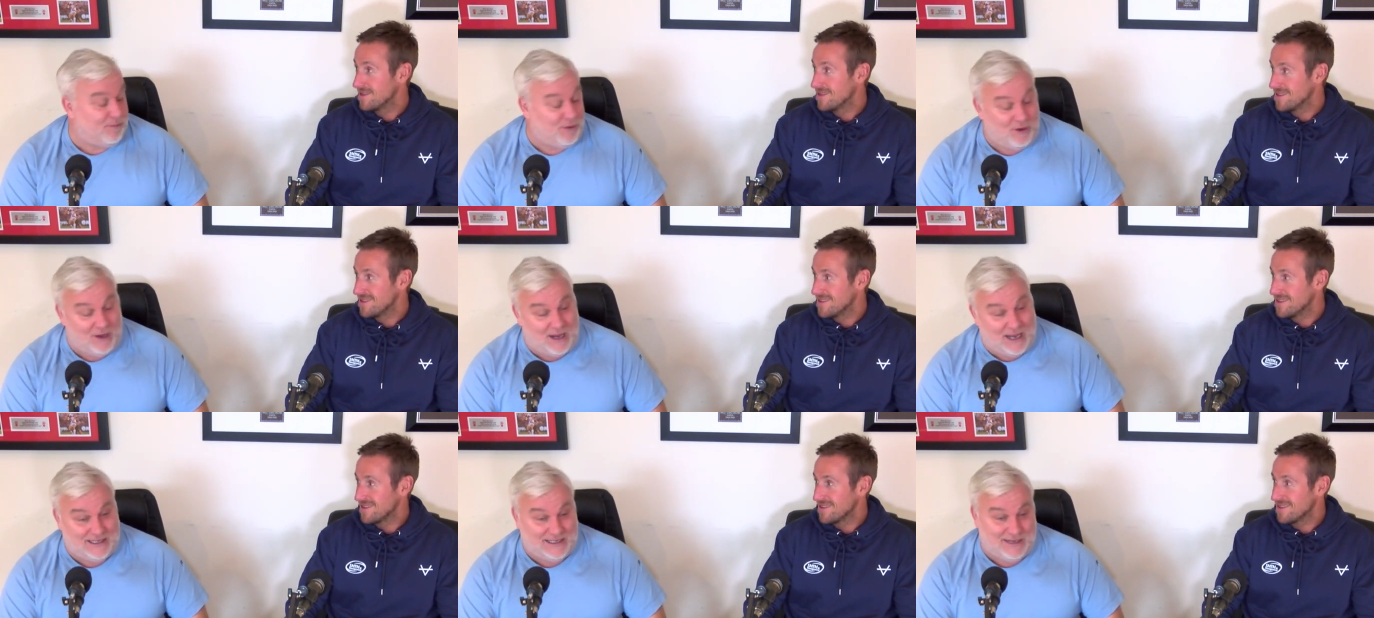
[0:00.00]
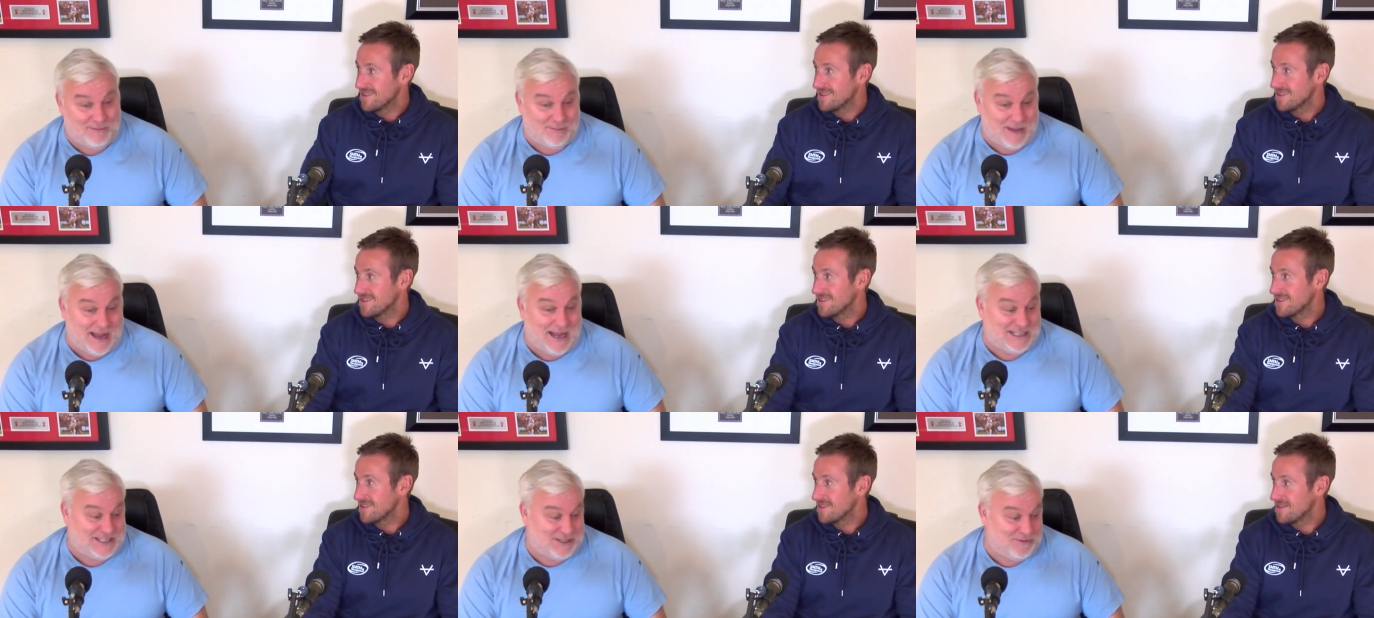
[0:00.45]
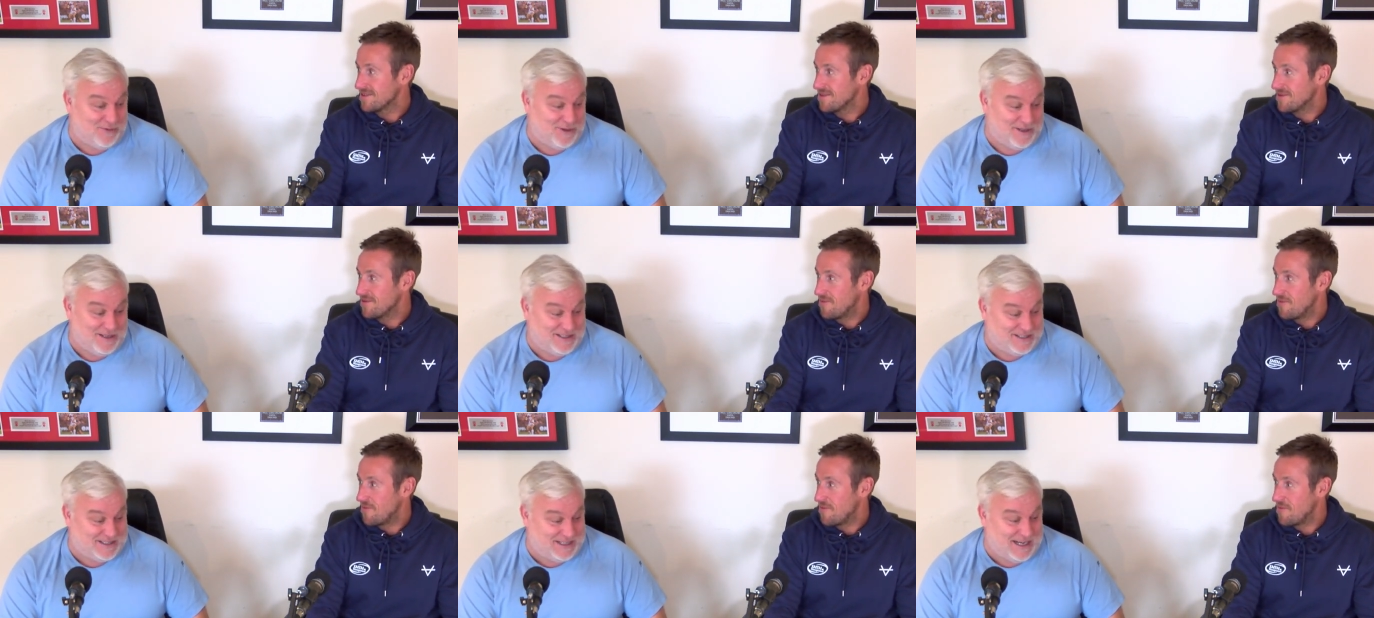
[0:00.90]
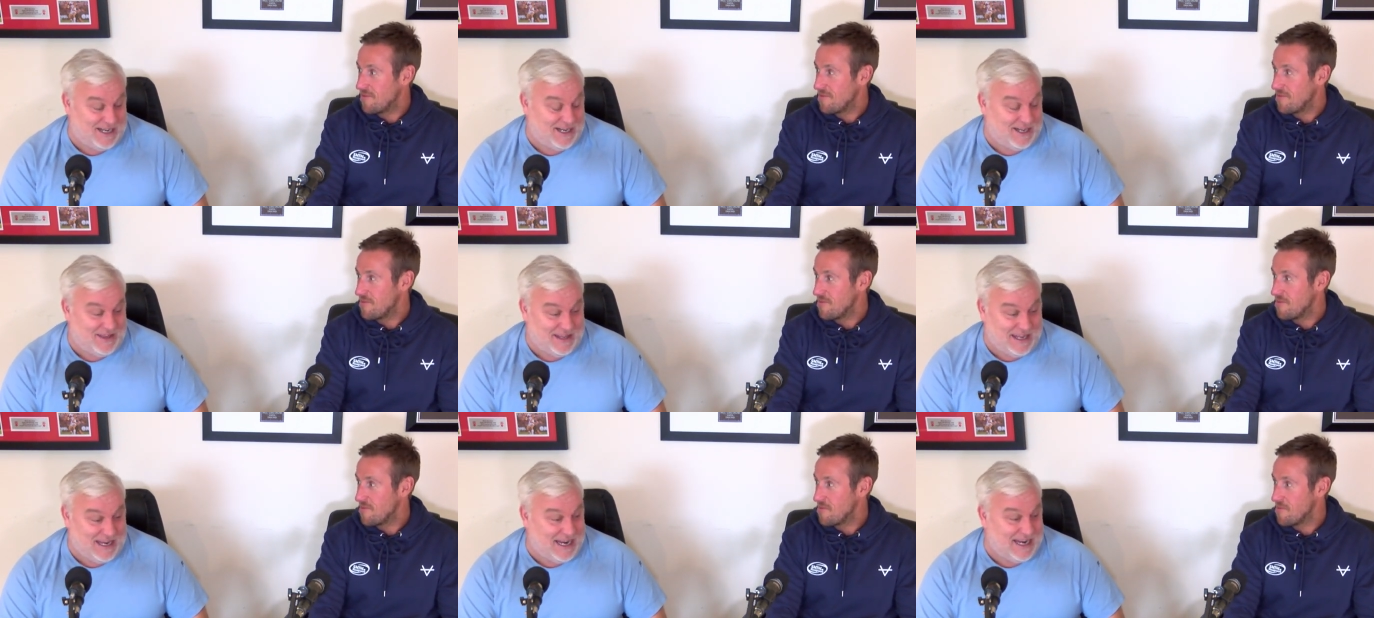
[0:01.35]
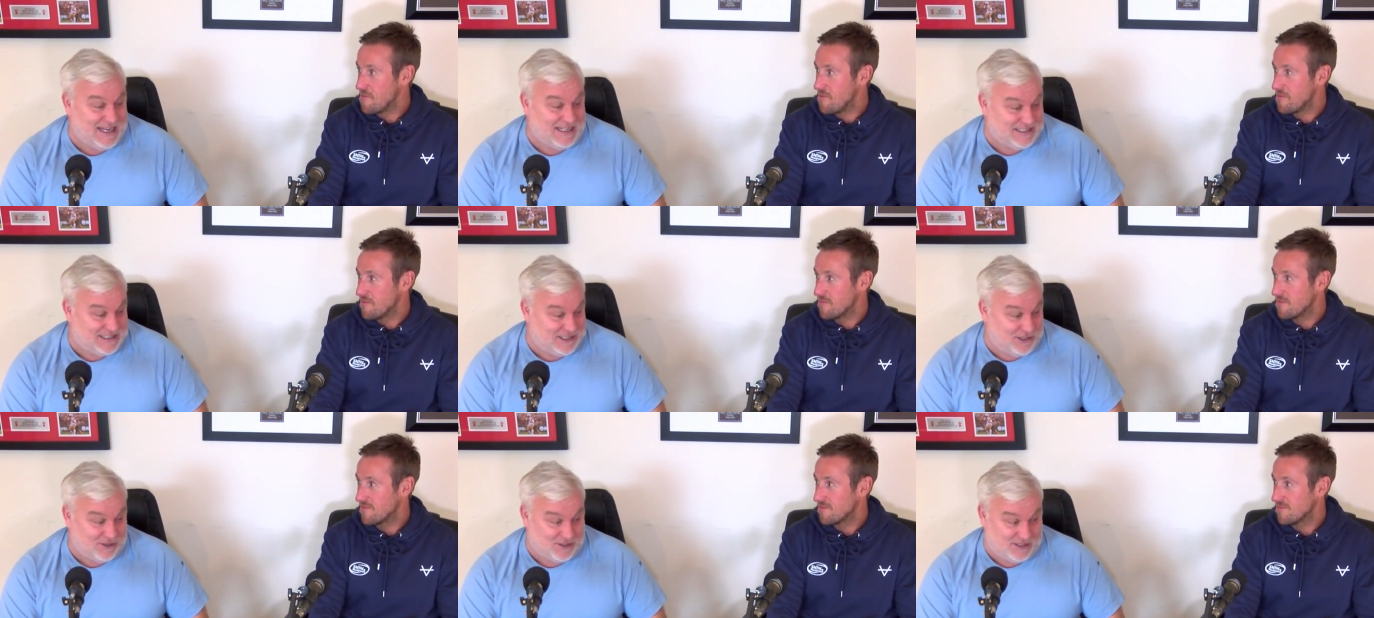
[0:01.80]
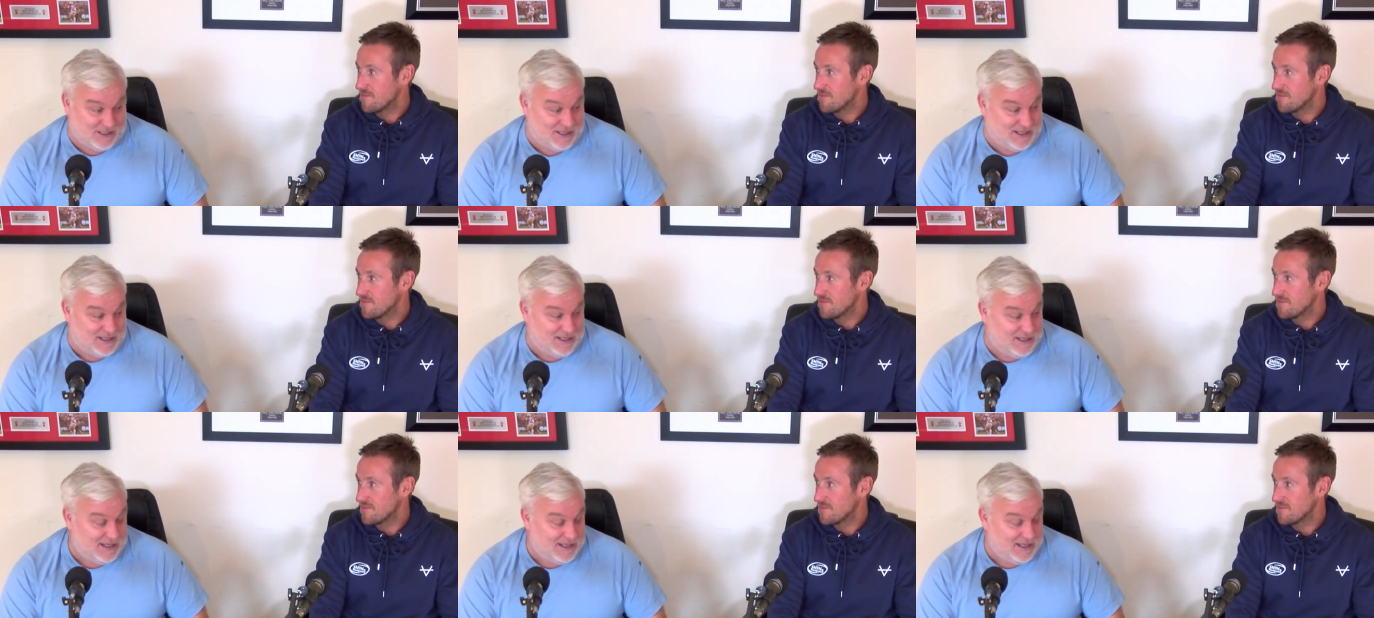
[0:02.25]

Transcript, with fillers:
Speaker 1: but I didn't mind some of the skill and the hits because the,